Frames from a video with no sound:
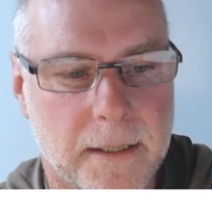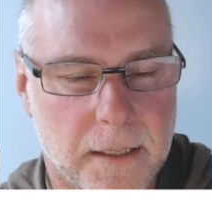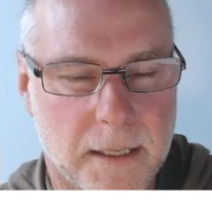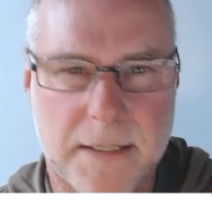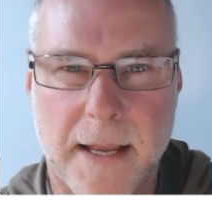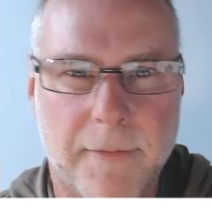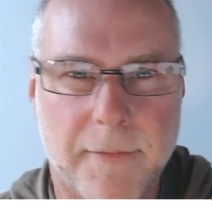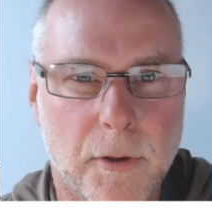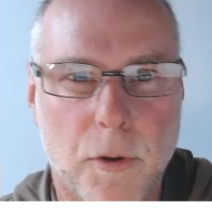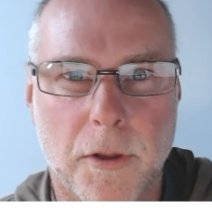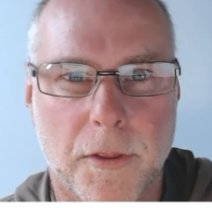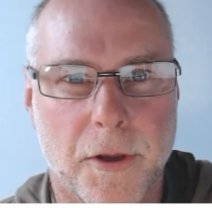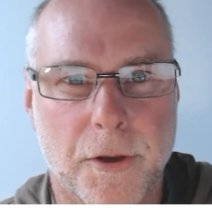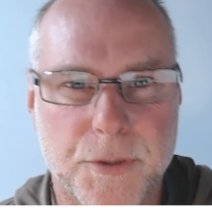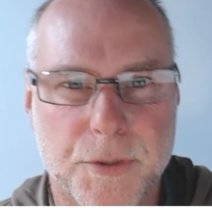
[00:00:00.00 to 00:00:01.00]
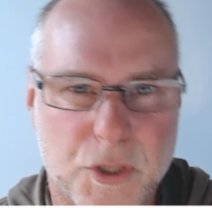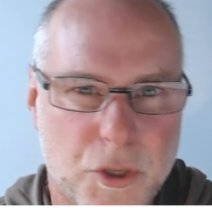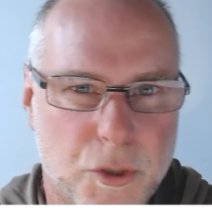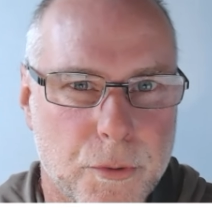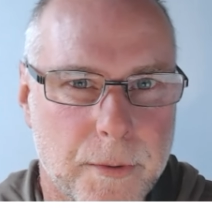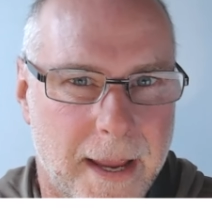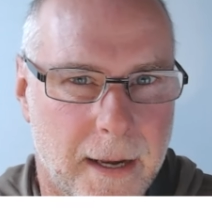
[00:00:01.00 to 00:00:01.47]
And let's have a look at those
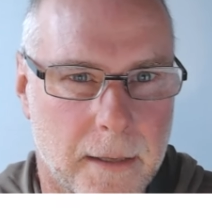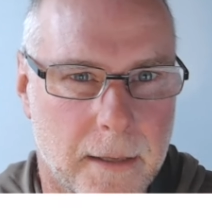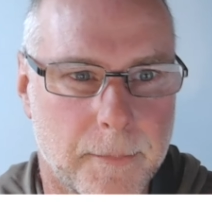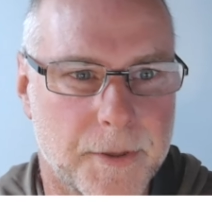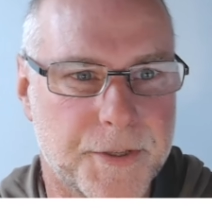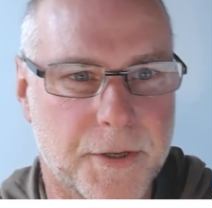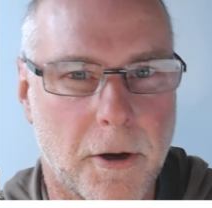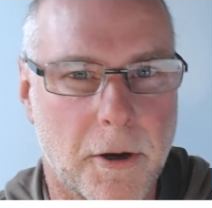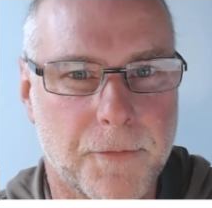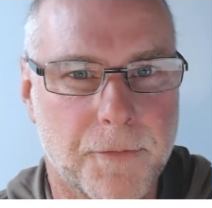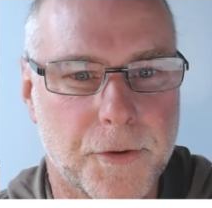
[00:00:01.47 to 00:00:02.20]
two elements of